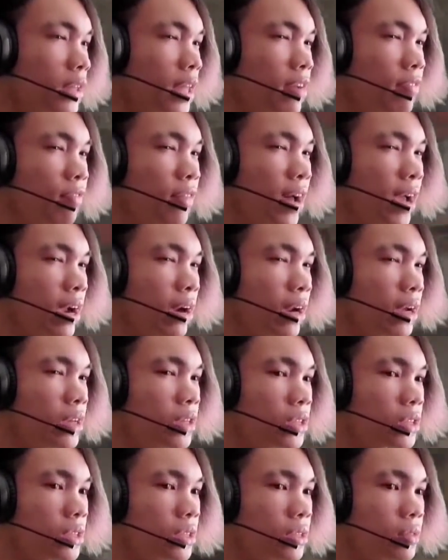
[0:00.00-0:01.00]
That fire
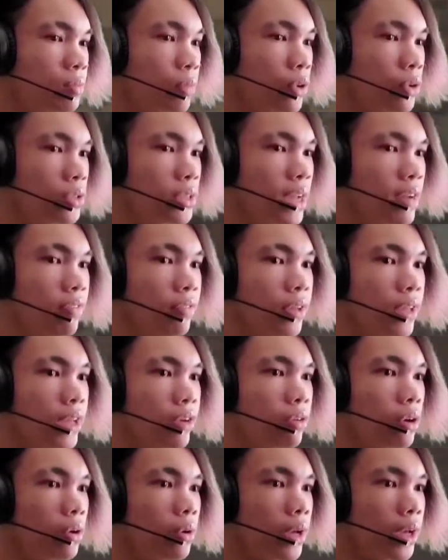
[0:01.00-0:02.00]
is most
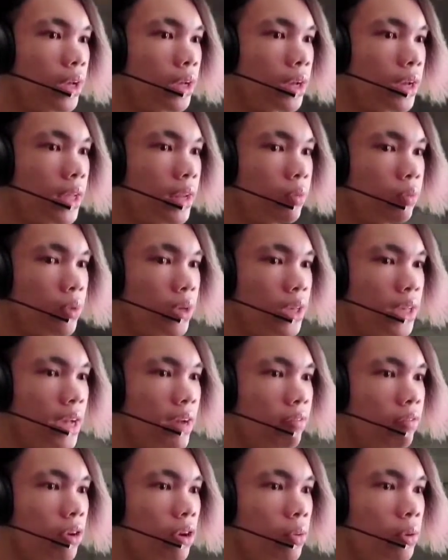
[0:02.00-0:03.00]
definitely growing, and we
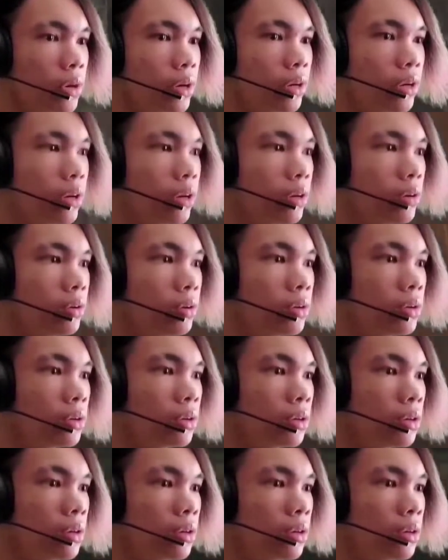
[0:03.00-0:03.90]
have nowhere to go.